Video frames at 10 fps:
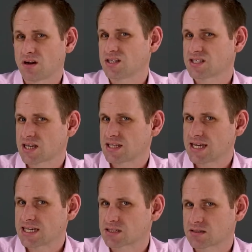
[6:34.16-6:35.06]
I'd say
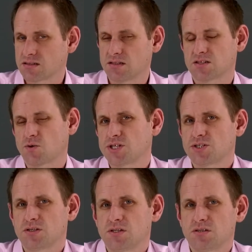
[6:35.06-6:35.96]
the answer to this
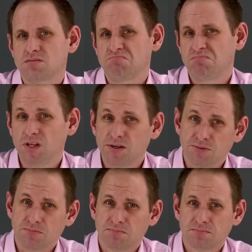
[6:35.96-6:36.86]
question is
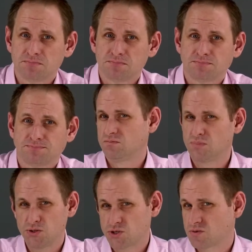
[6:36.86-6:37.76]
no.
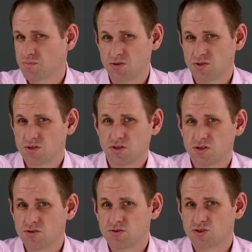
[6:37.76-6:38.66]
Most
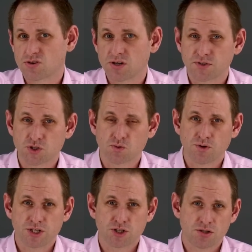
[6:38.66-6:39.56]
computers use drive
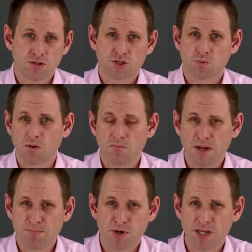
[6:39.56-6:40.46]
storage to swap
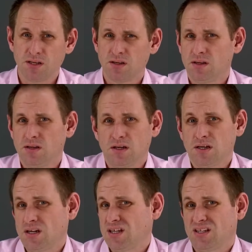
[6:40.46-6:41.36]
memory,
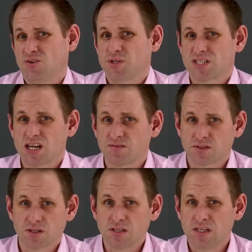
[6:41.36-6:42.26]
and they always
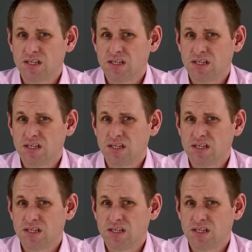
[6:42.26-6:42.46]
have done.